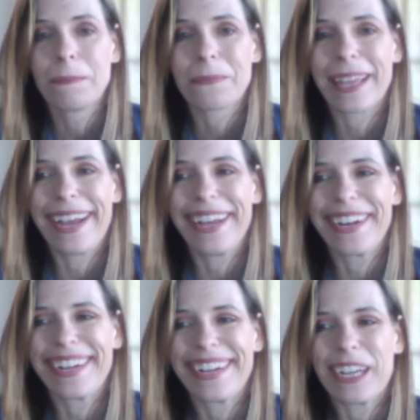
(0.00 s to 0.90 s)
that,
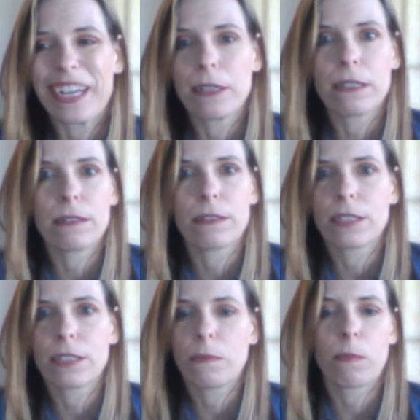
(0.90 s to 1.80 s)
yeah,
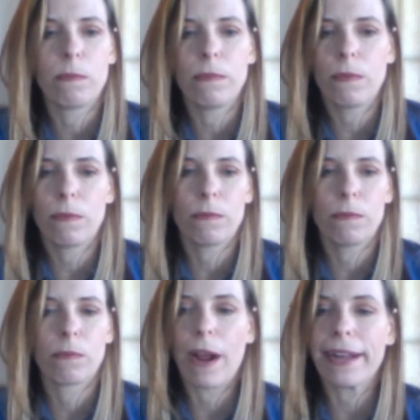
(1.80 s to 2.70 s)
just
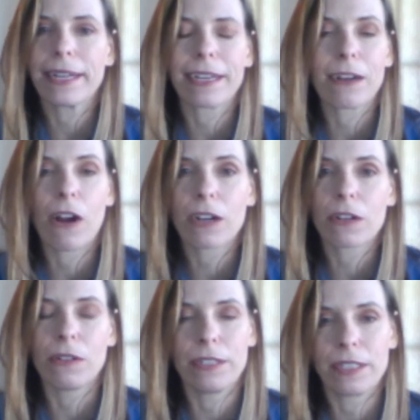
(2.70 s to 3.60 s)
writing an
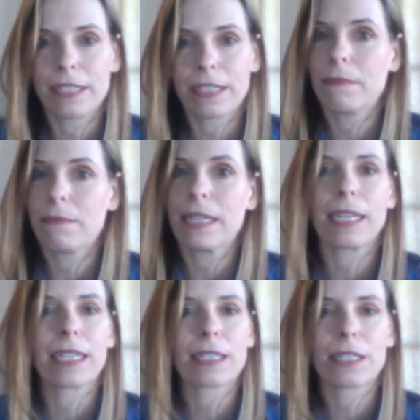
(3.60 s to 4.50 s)
article and submitting
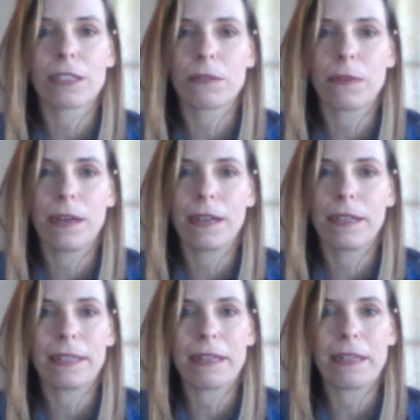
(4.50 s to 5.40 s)
it to
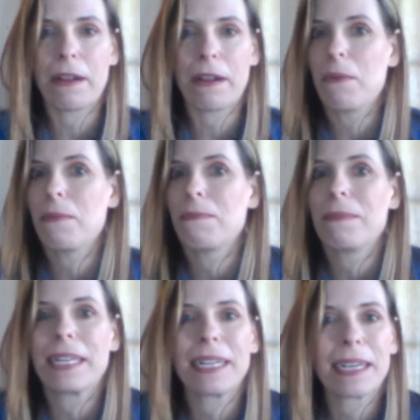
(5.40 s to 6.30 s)

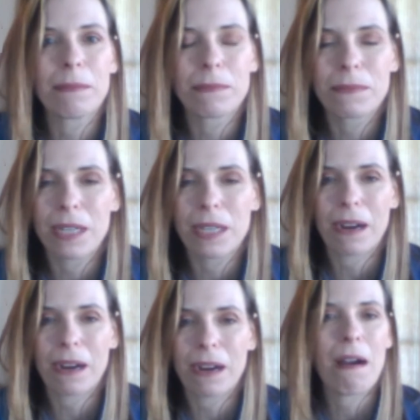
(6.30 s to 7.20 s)

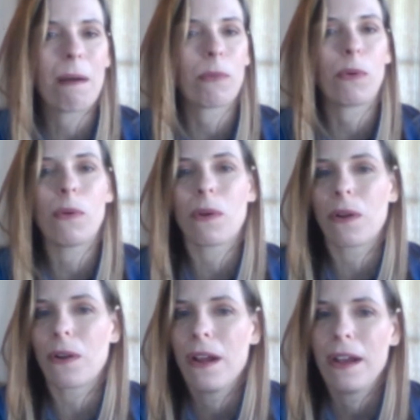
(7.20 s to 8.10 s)
medium.com
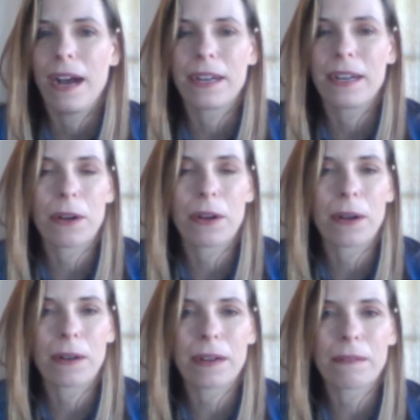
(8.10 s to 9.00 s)
or
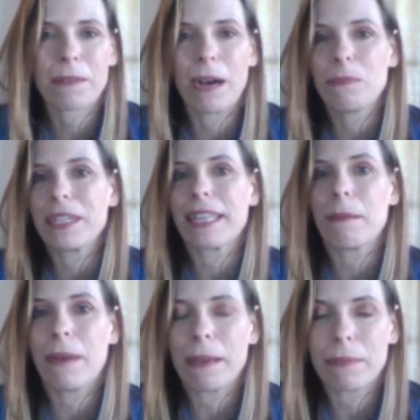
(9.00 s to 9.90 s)
another company
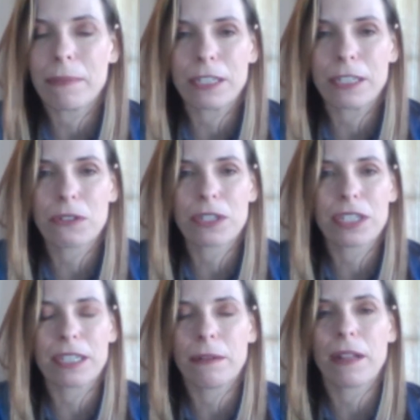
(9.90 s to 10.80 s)
that might be
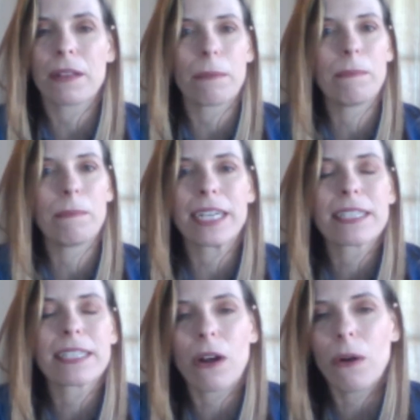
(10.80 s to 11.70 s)
interested in another,
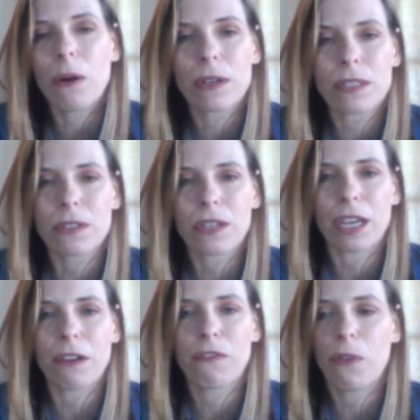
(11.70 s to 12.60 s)
because they're always
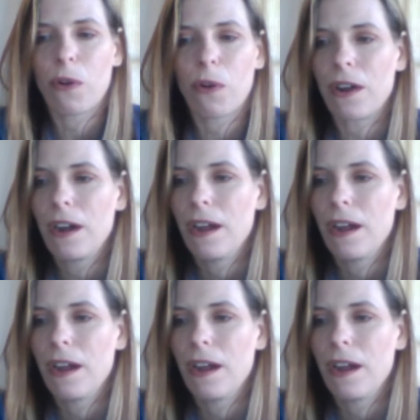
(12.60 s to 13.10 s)
looking for